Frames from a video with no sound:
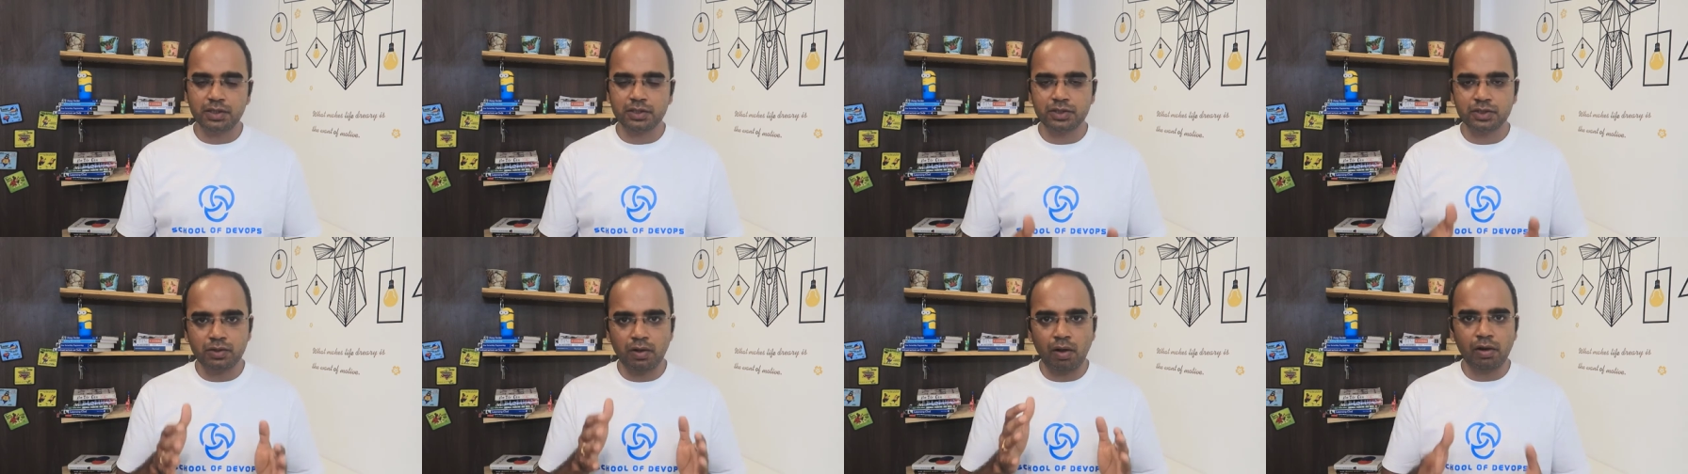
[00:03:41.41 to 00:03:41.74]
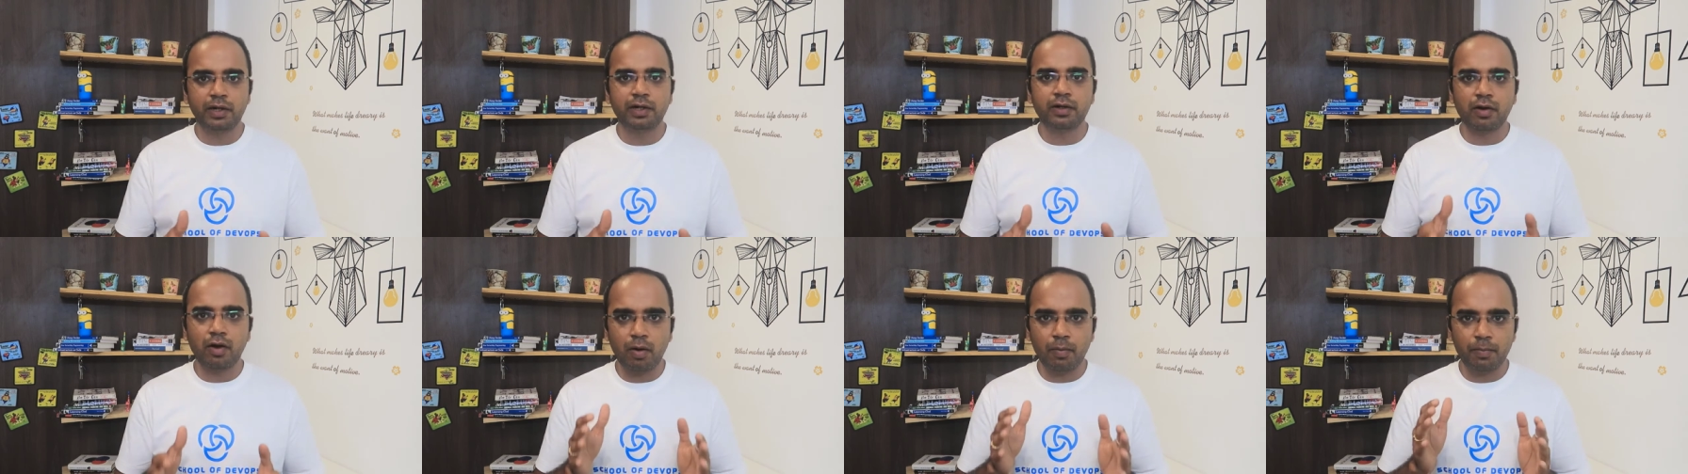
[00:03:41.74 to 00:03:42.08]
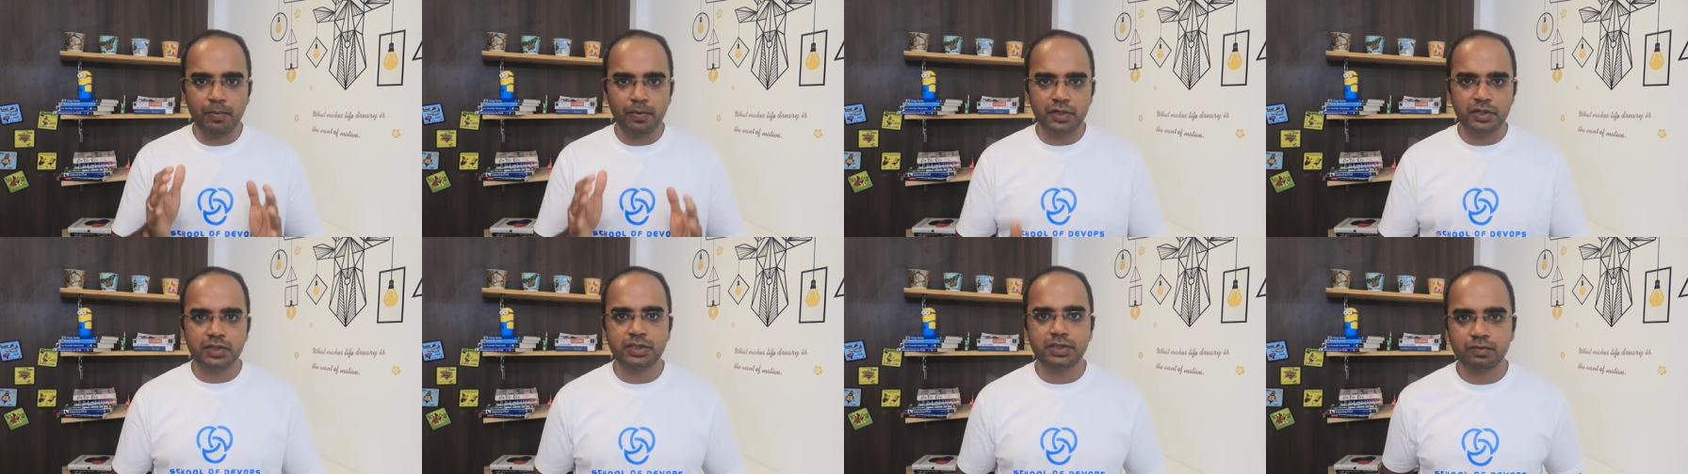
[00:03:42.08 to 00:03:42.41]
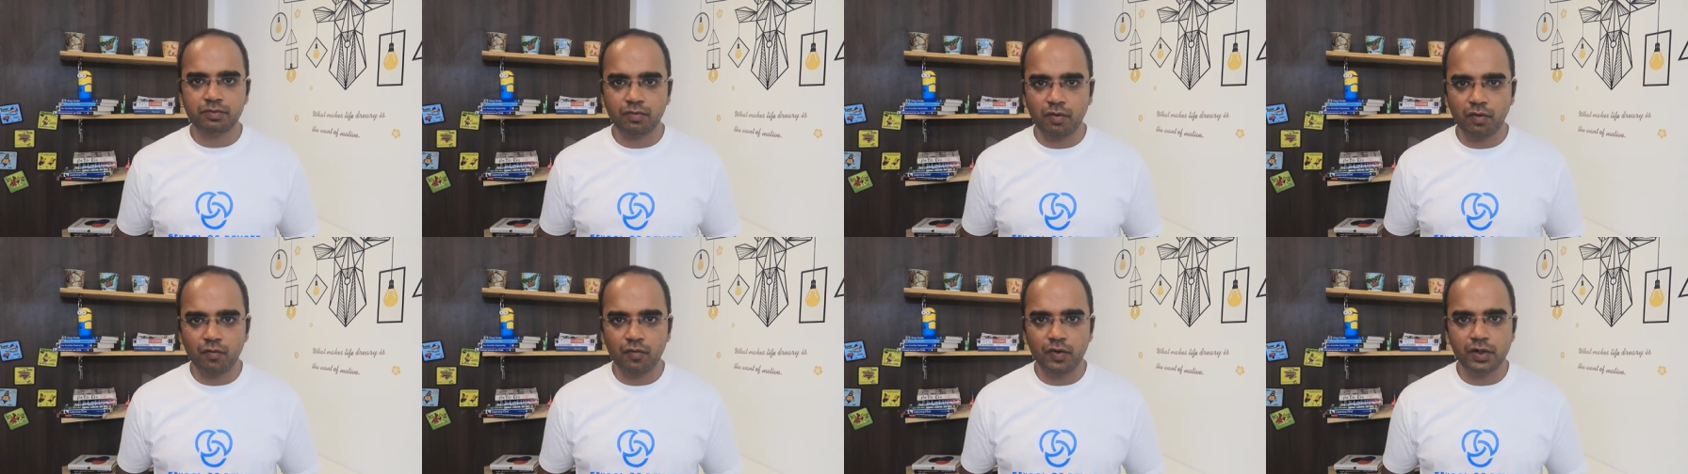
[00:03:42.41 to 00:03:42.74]
a solid
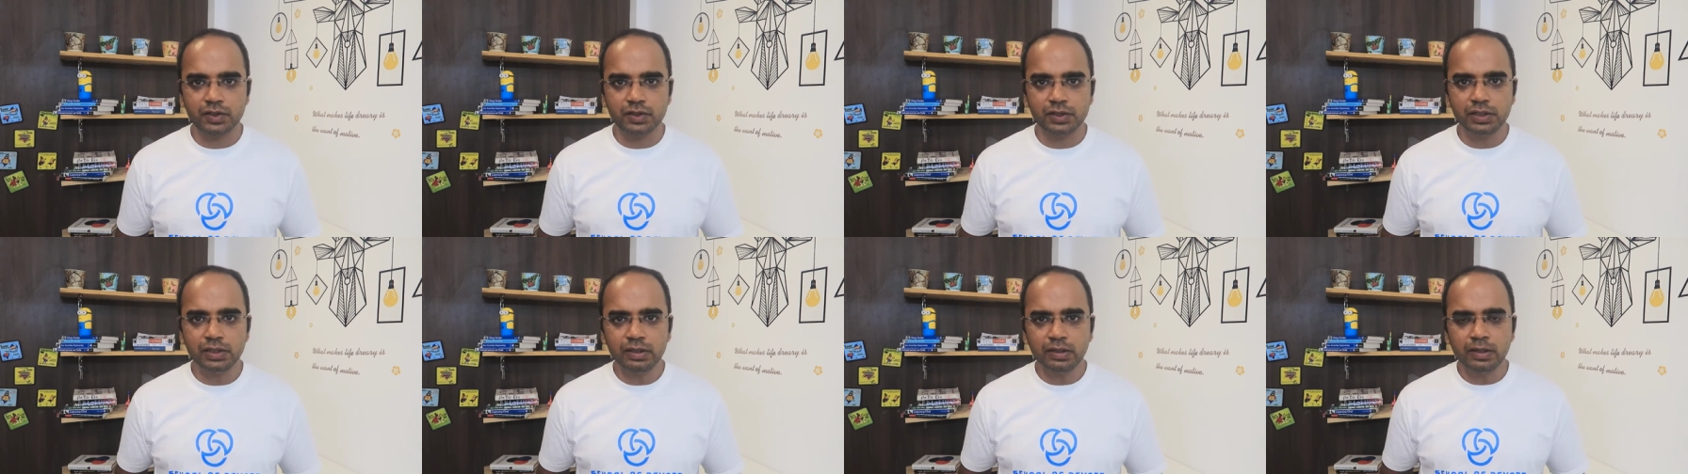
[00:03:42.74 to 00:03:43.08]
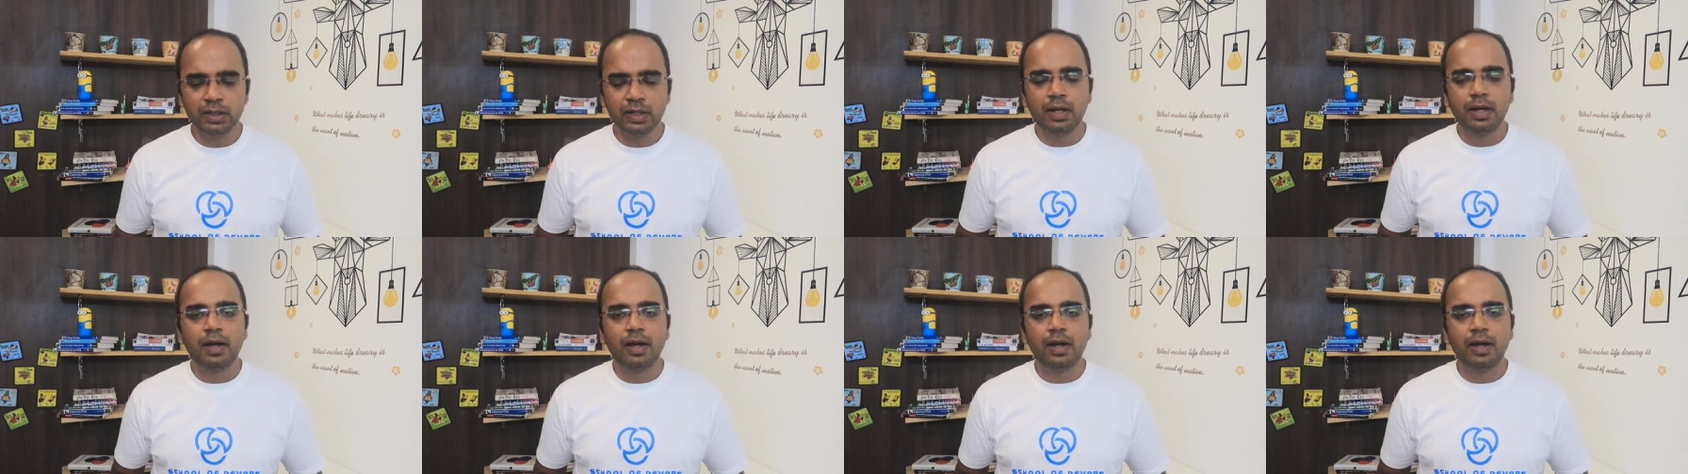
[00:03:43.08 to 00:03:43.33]
operations professional,